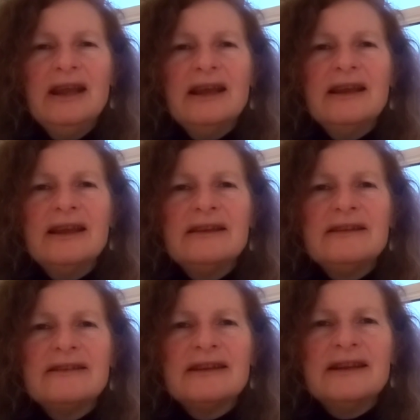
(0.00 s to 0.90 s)

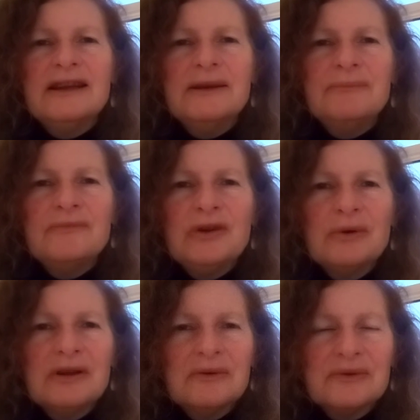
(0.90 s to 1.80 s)
And you
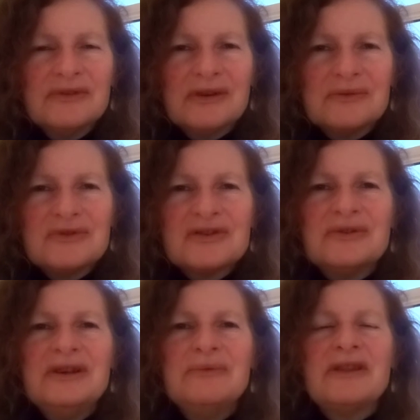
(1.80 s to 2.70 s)
can also
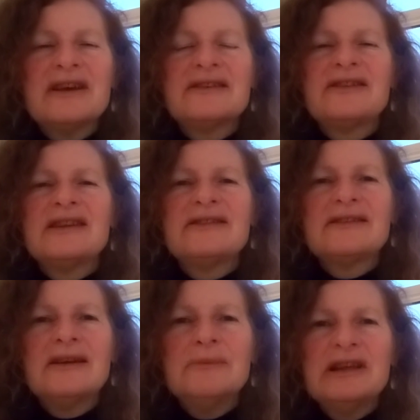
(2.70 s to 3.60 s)
join with us this
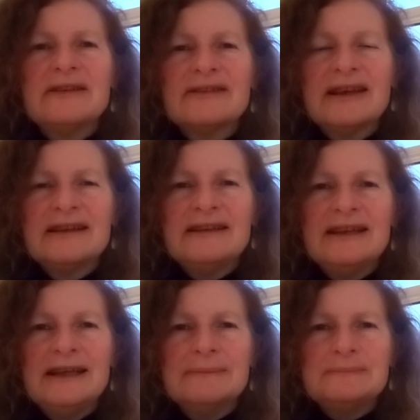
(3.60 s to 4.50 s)
coming
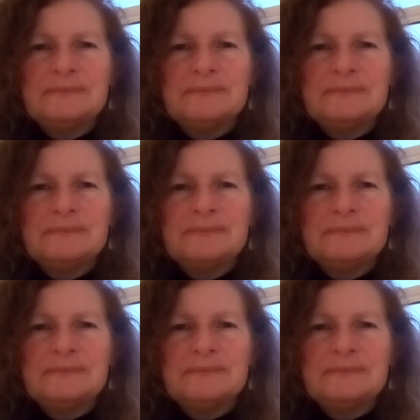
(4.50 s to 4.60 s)
Saturday.